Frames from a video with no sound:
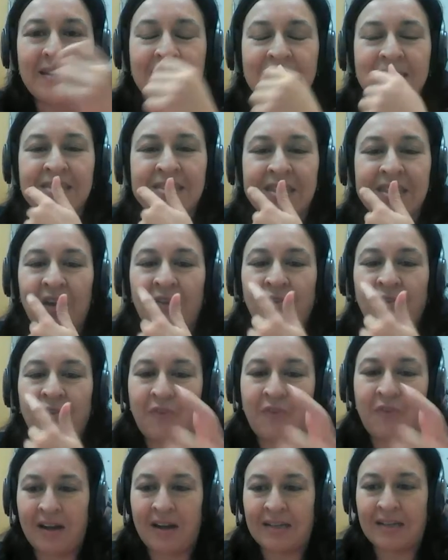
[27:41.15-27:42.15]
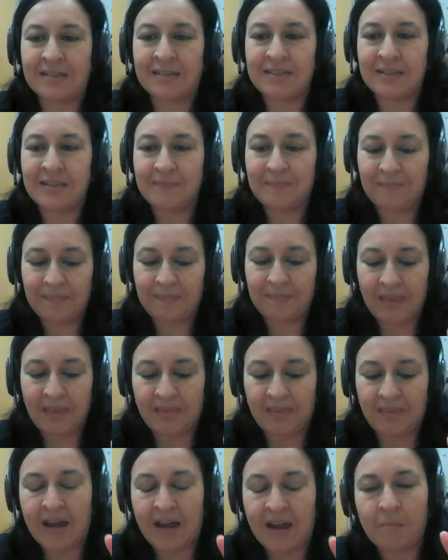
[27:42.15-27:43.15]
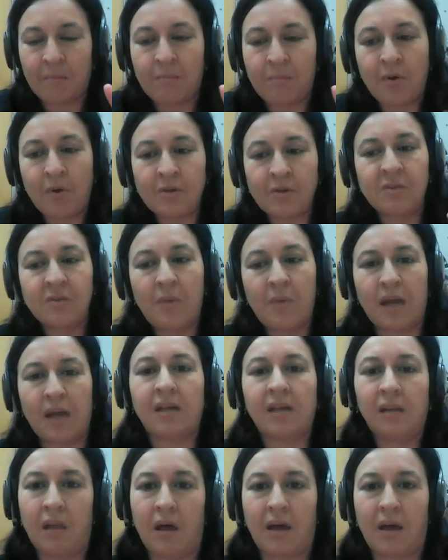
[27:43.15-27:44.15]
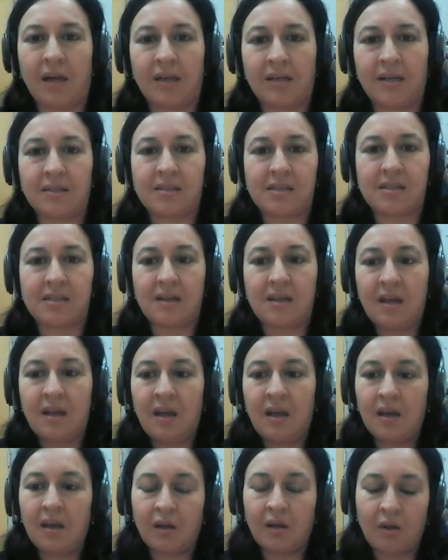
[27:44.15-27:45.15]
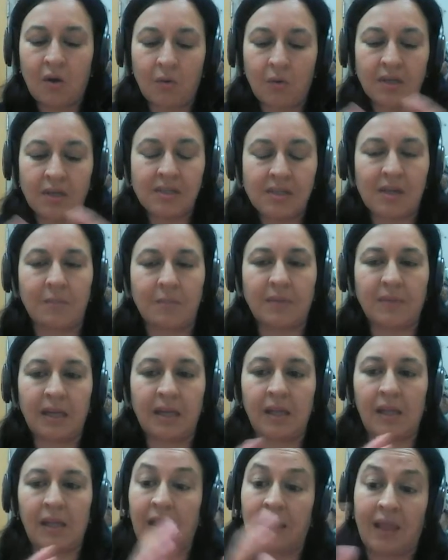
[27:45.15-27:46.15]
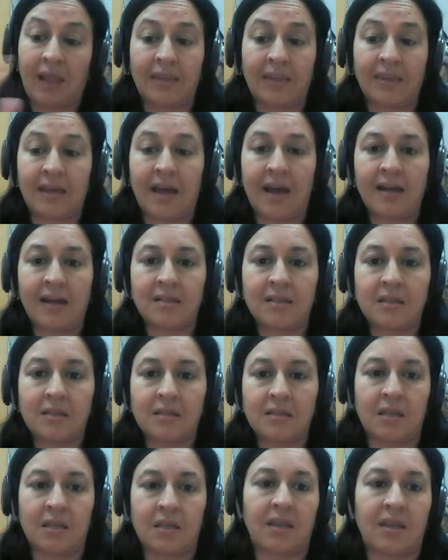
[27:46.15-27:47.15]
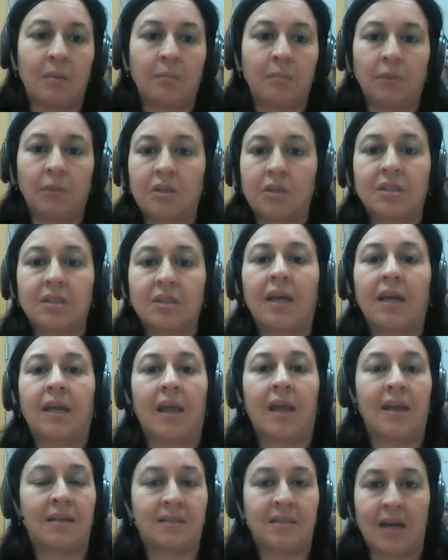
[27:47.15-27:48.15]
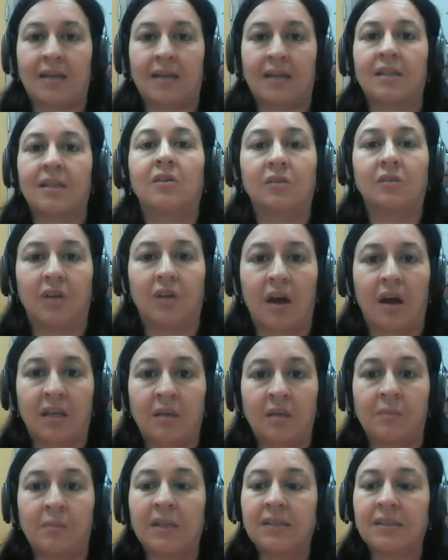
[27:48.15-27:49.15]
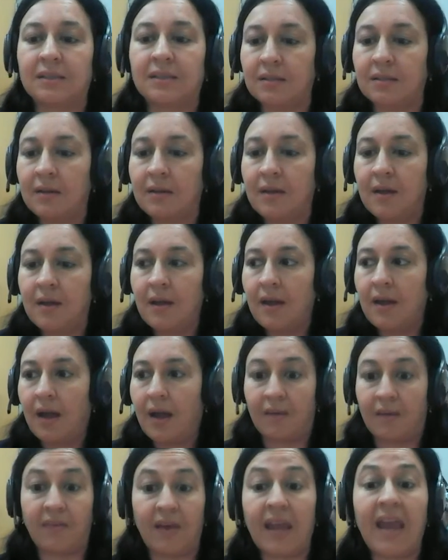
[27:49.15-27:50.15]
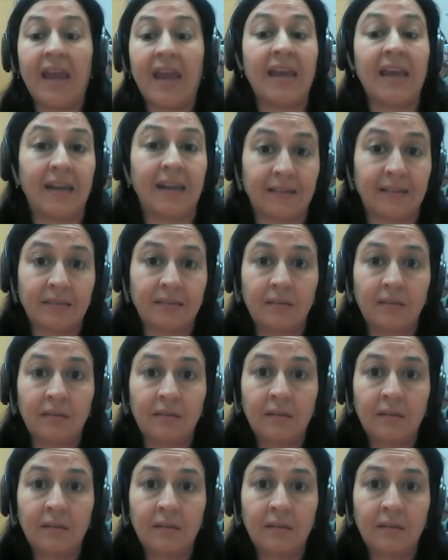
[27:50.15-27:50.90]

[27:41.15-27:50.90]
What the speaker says: is that I find that most of my clients going to something like that, to them, looks like a technical document, and they hate it.